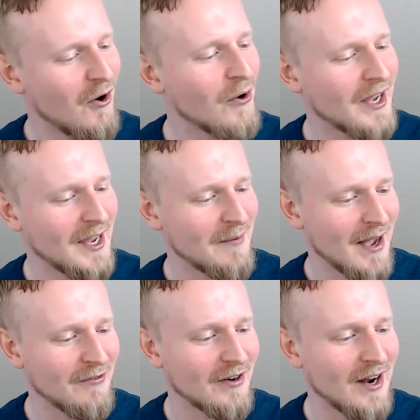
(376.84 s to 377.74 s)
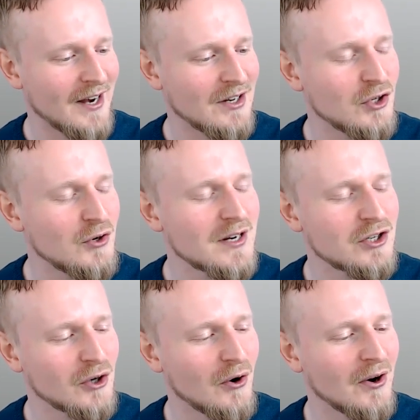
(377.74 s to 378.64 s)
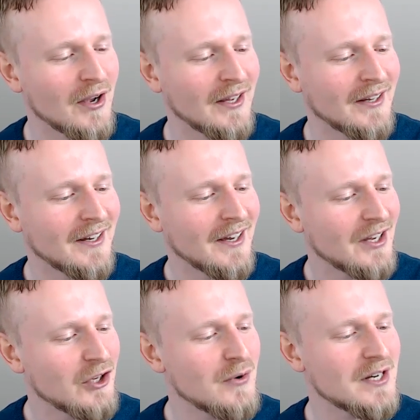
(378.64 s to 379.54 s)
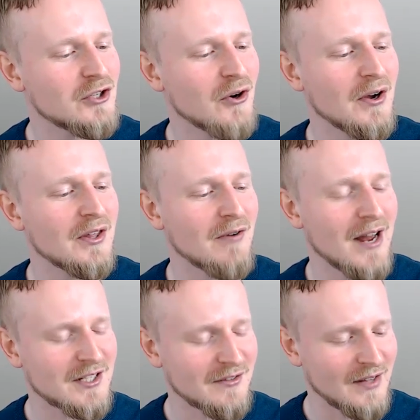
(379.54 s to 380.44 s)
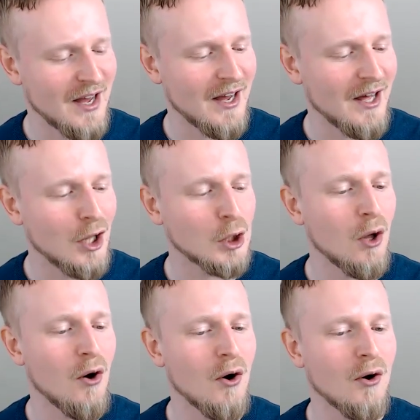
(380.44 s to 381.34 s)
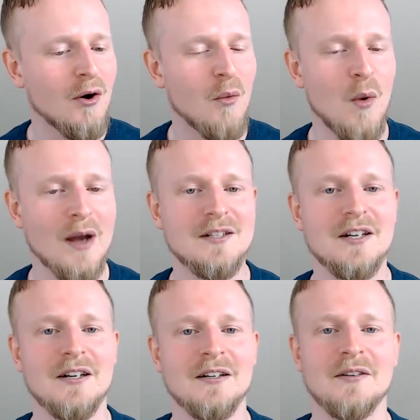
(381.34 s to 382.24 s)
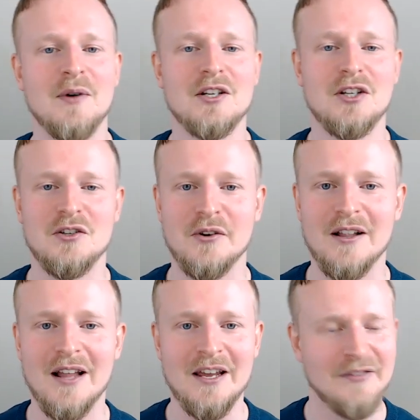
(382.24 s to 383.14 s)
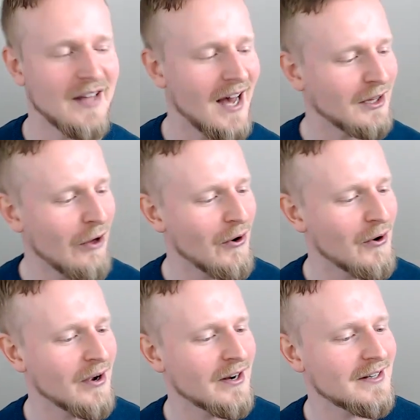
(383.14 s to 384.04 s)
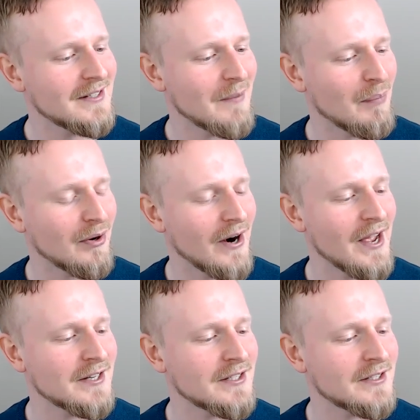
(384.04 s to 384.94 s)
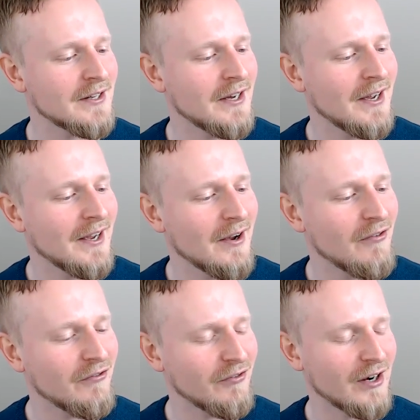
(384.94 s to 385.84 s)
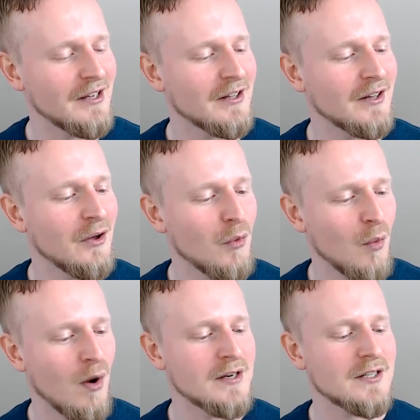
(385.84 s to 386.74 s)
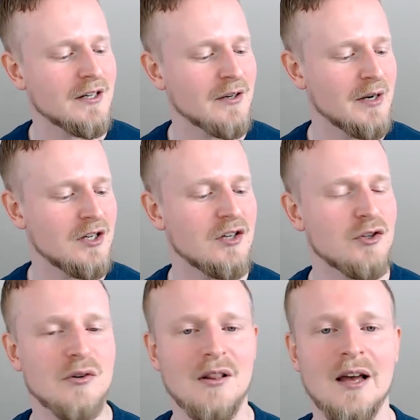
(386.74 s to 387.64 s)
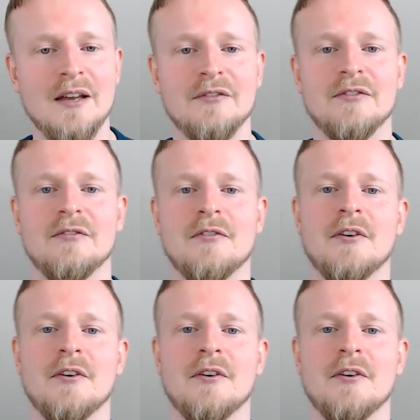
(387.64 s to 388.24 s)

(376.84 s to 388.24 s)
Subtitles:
Okay, my friend, you enjoy the rest of that long winter, which is your life, that long, depressed, frail winter, which is your life,